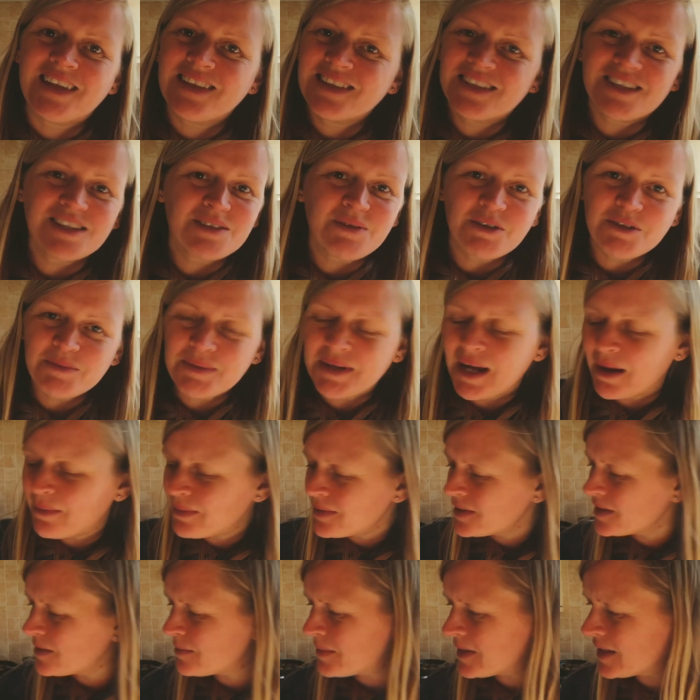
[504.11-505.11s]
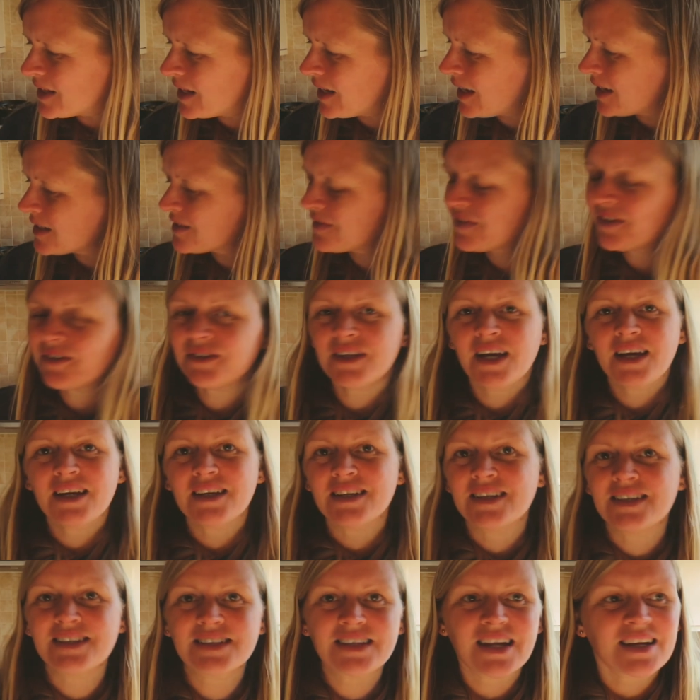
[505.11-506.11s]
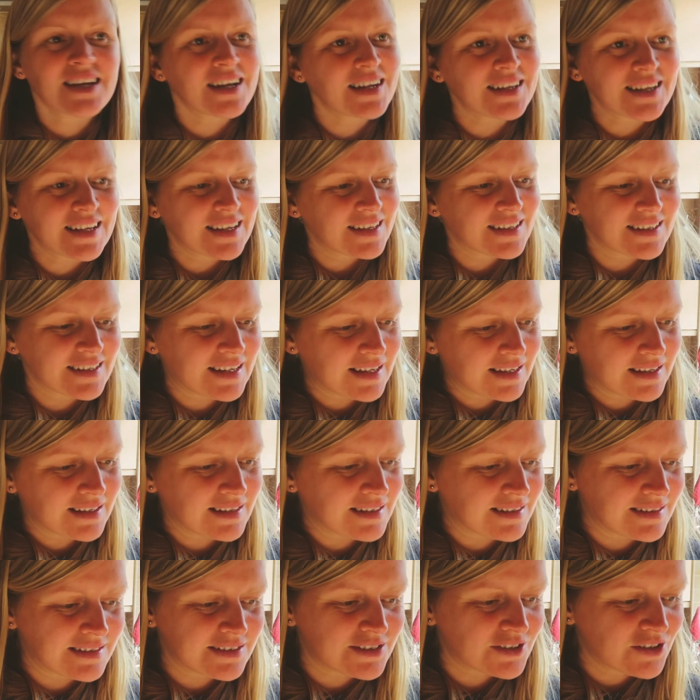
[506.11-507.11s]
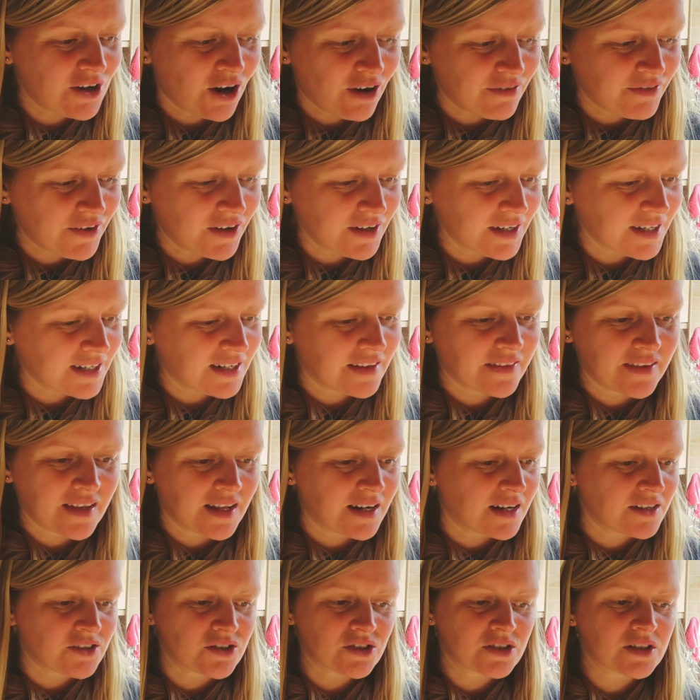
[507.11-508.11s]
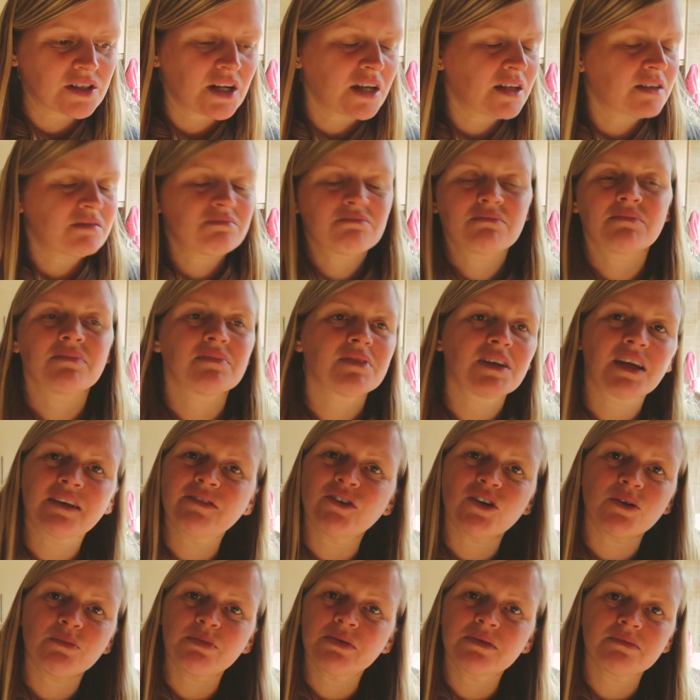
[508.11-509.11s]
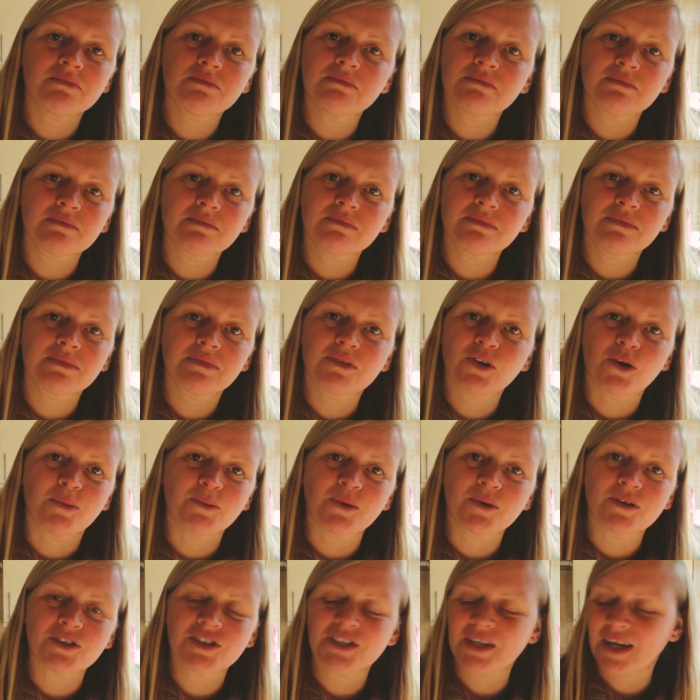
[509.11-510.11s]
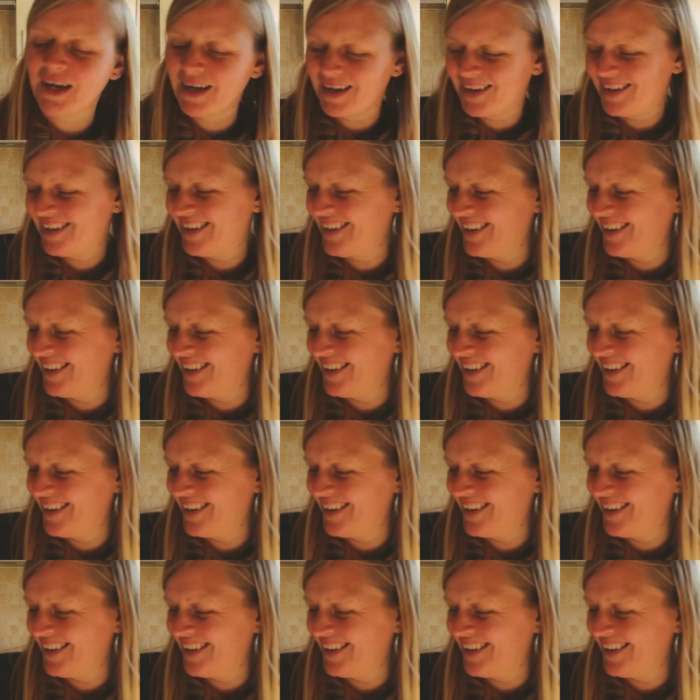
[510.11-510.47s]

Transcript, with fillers: This is what's been happening to me the last few days. Like I start vlogging and then I just like give up come lunchtime.